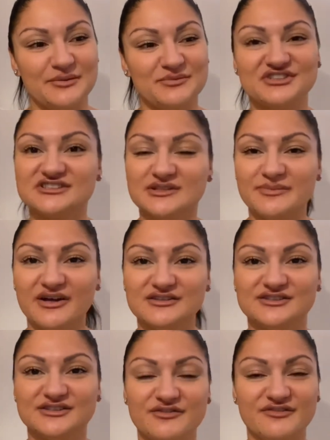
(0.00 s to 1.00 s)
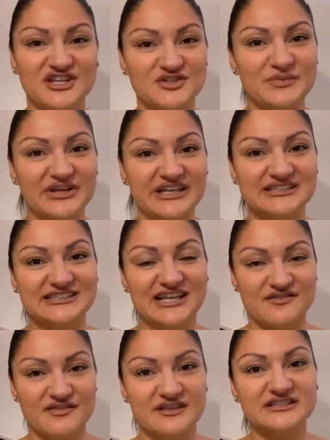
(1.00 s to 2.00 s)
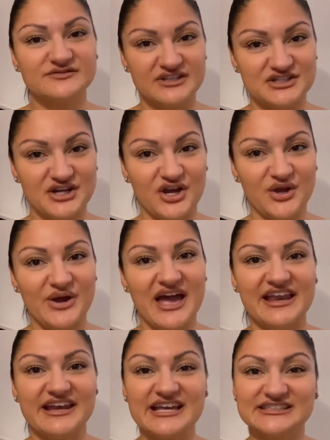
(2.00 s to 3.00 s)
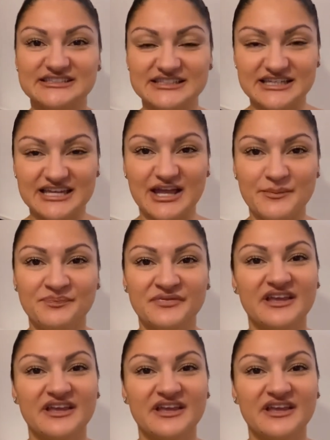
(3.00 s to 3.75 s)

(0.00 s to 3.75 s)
I'm just about to finish putting together this video and editing it.